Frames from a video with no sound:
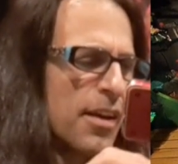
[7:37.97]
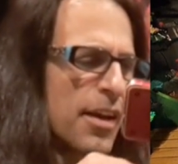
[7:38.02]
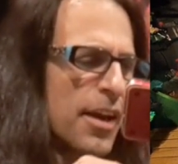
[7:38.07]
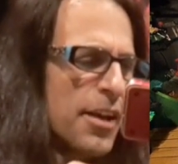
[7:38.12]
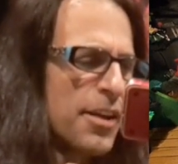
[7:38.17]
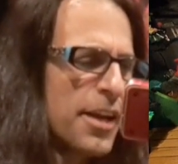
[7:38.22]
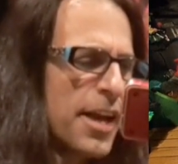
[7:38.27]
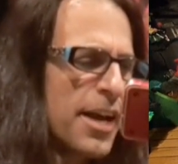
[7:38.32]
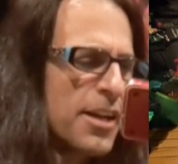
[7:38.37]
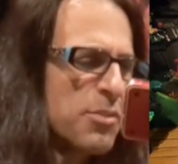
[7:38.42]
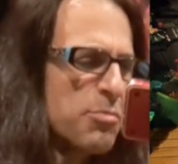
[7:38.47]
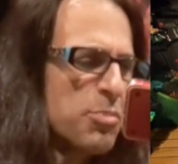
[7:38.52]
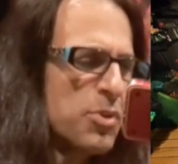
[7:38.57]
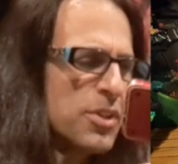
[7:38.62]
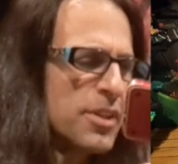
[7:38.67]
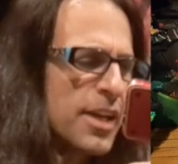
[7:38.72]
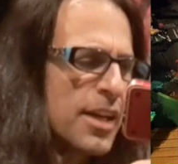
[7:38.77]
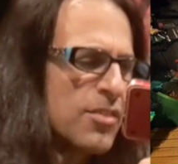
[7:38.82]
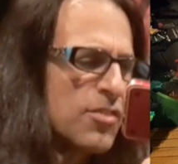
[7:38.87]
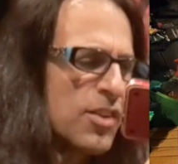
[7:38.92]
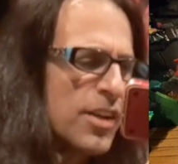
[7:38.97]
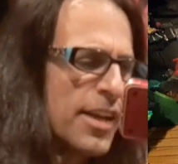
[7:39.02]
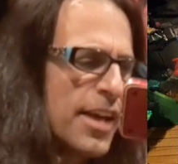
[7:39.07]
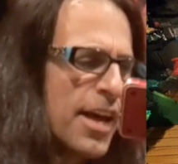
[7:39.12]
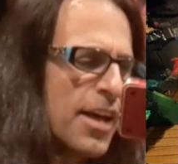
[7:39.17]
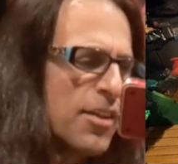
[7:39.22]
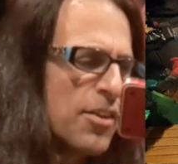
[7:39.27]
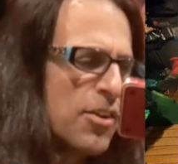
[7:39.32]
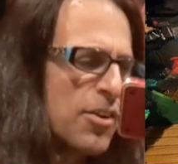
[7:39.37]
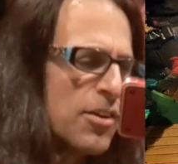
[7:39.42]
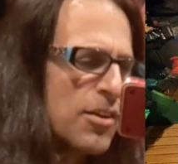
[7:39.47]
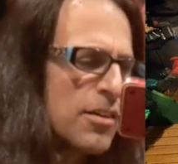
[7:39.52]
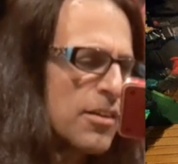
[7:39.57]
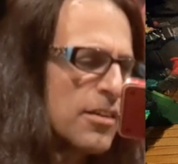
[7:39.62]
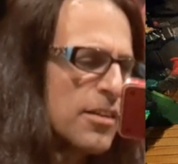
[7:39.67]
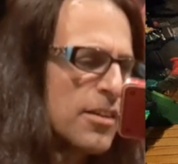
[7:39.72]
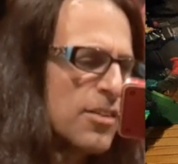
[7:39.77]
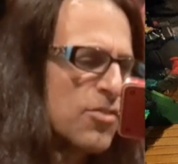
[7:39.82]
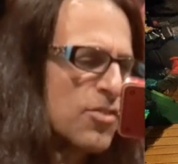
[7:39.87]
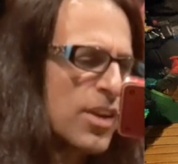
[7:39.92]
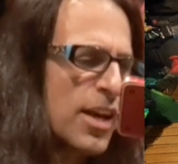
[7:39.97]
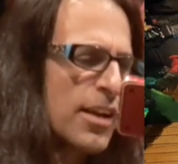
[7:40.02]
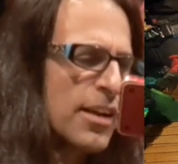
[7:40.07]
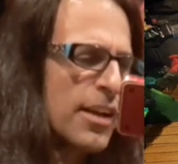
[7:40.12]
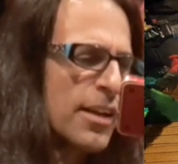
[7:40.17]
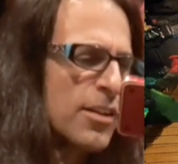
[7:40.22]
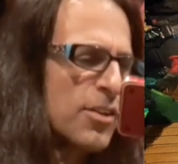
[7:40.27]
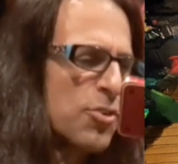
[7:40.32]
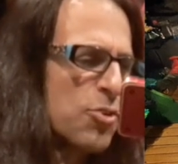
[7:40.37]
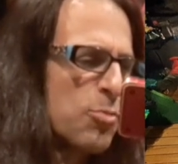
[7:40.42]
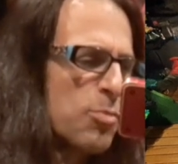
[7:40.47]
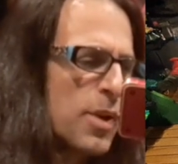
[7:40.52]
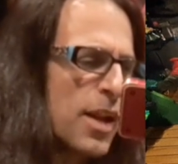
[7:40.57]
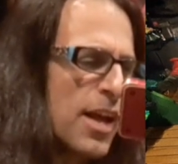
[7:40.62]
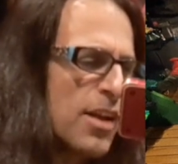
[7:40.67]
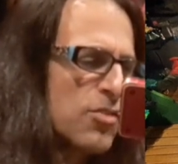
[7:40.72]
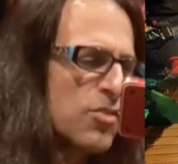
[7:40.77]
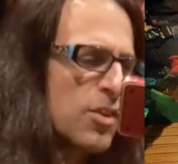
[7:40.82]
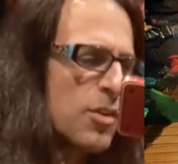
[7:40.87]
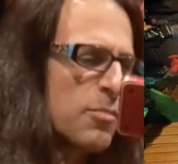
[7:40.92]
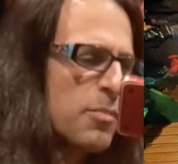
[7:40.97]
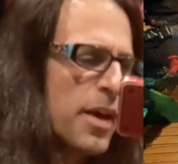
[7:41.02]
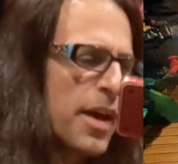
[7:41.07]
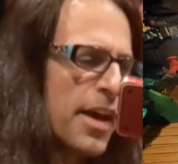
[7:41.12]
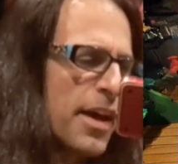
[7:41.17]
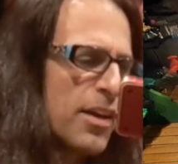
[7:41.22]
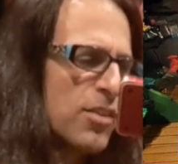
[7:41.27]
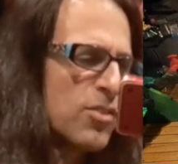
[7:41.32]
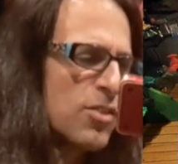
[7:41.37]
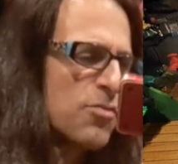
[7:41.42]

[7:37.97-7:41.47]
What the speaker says: And you had to put that together. It's got like little plastic pegs.